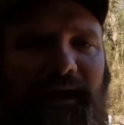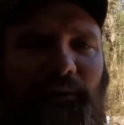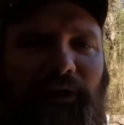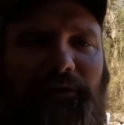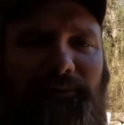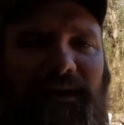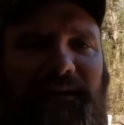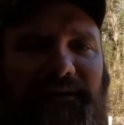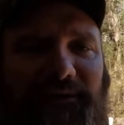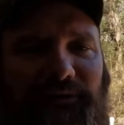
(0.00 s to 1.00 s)
Hey, welcome
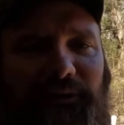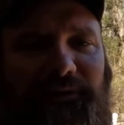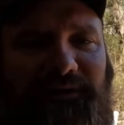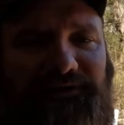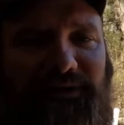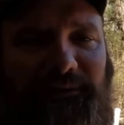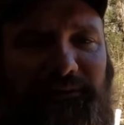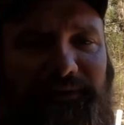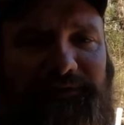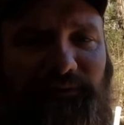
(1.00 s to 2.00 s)
back to Homegrown Country
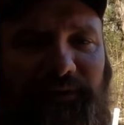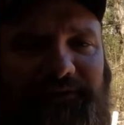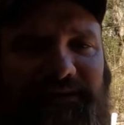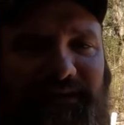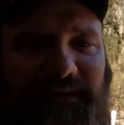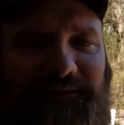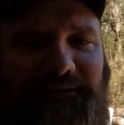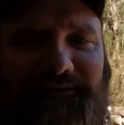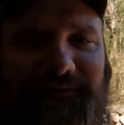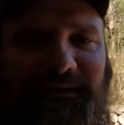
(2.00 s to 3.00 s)
Homeplace Friends. How y'all
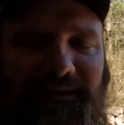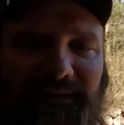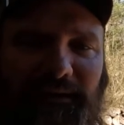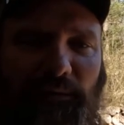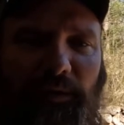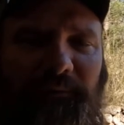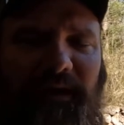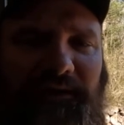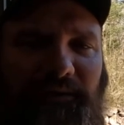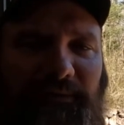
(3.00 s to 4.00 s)
doing? Well, I'm
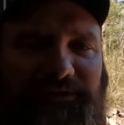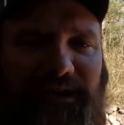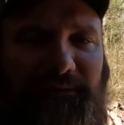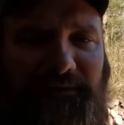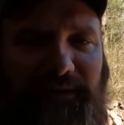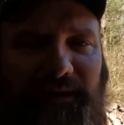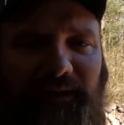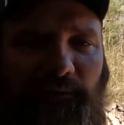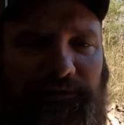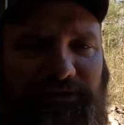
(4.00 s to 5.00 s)
out here in my shop today, and
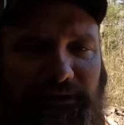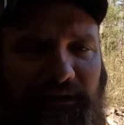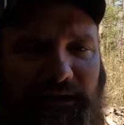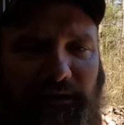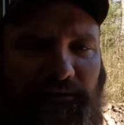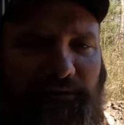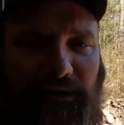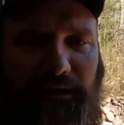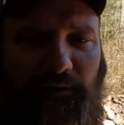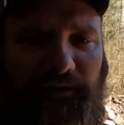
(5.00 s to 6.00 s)
I want to show y'all
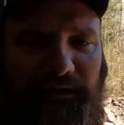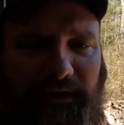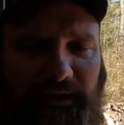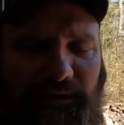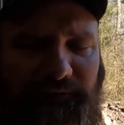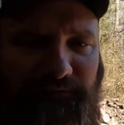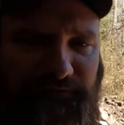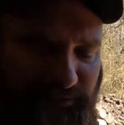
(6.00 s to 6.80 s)
uh, what I got off